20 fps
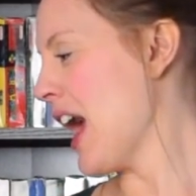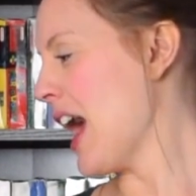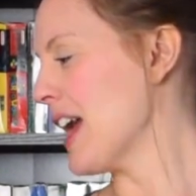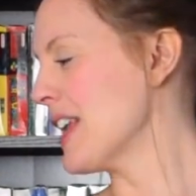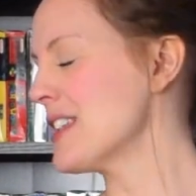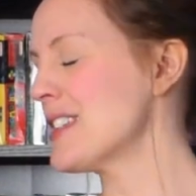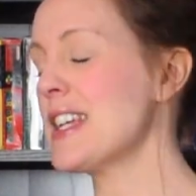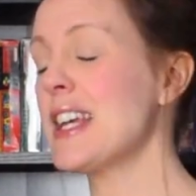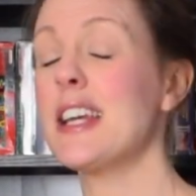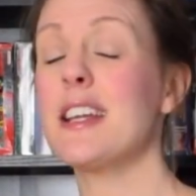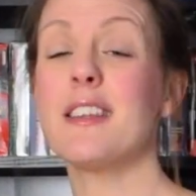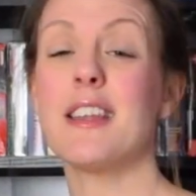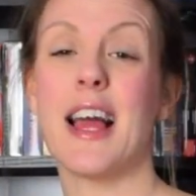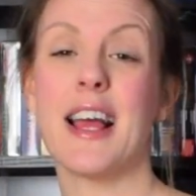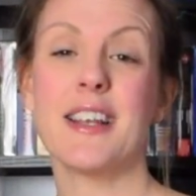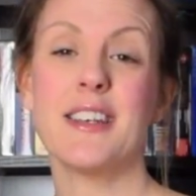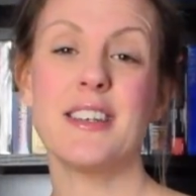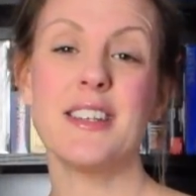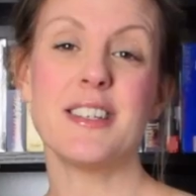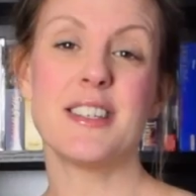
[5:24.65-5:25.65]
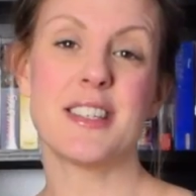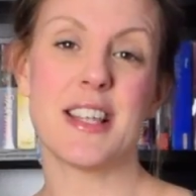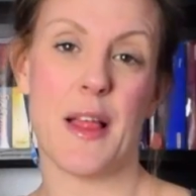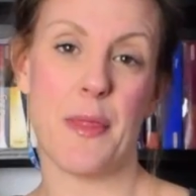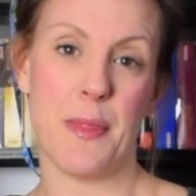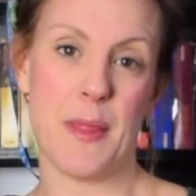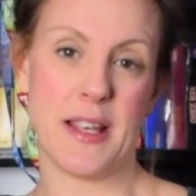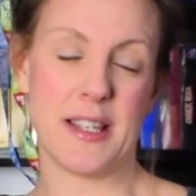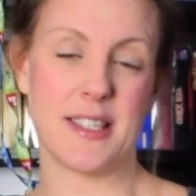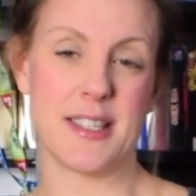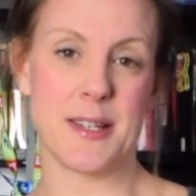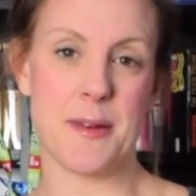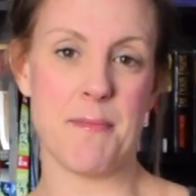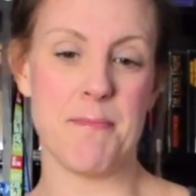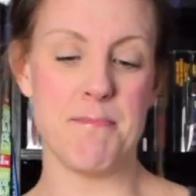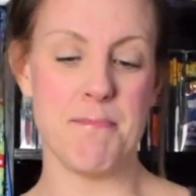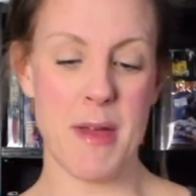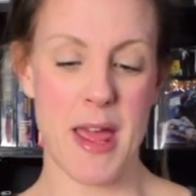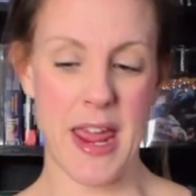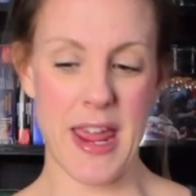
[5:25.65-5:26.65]
Until Andy sent this to
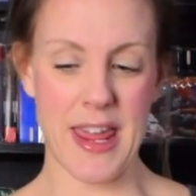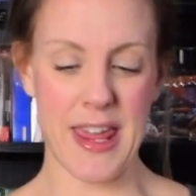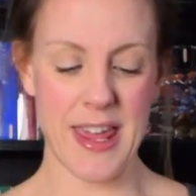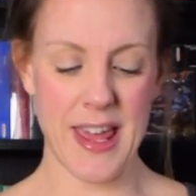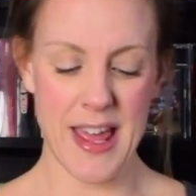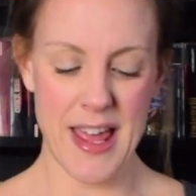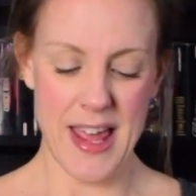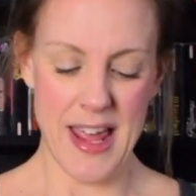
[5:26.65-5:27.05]
me,